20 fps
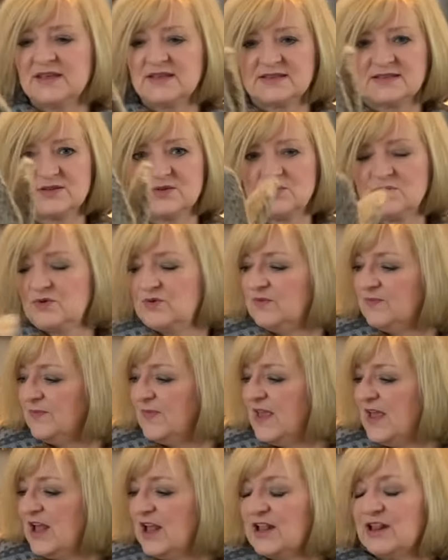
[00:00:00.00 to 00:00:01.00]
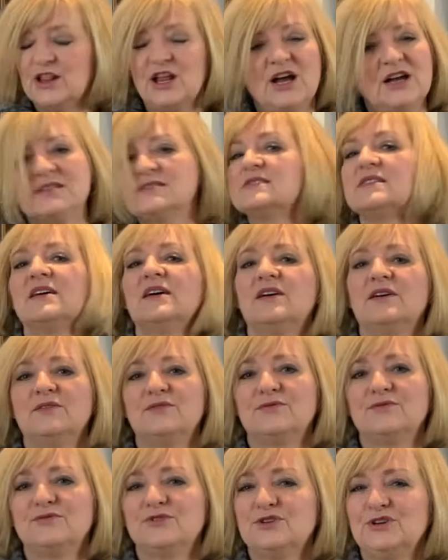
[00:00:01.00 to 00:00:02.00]
So lots
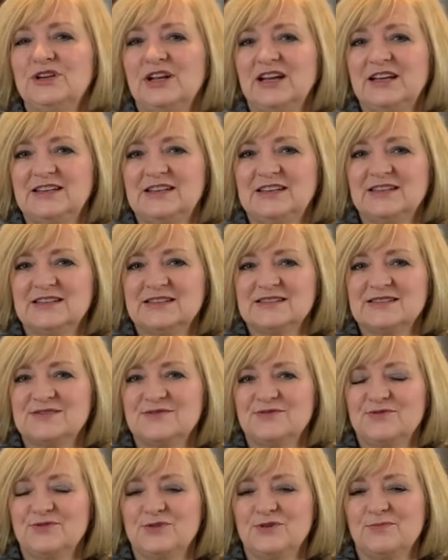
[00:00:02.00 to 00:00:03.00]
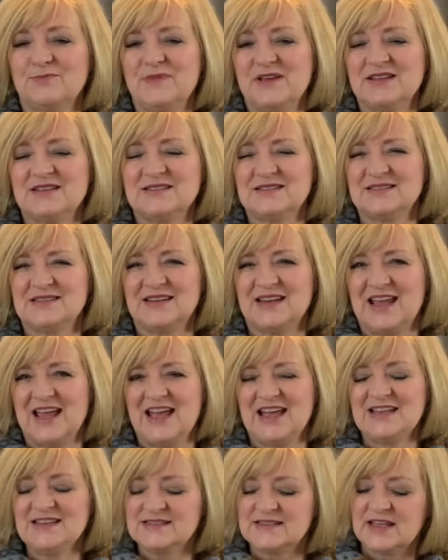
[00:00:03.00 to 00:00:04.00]
of good ideas for mittens and
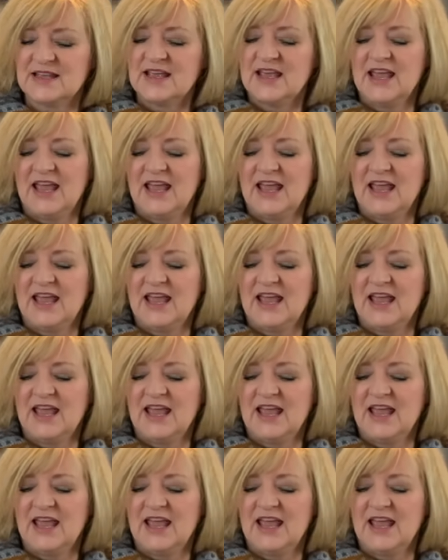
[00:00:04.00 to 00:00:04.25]
hats.